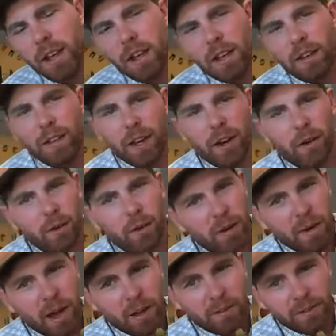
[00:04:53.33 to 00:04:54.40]
If they don't
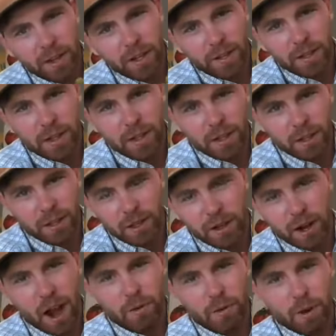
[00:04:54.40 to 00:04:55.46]
come off easy, then they're
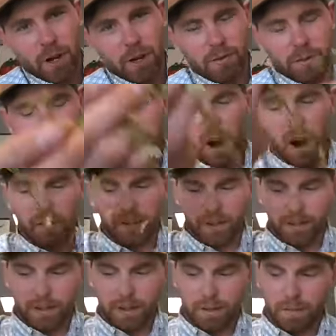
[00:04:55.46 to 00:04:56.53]
not ready to be
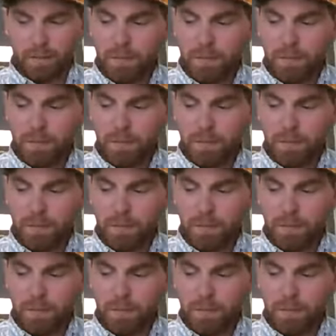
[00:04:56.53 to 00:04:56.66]
harvested.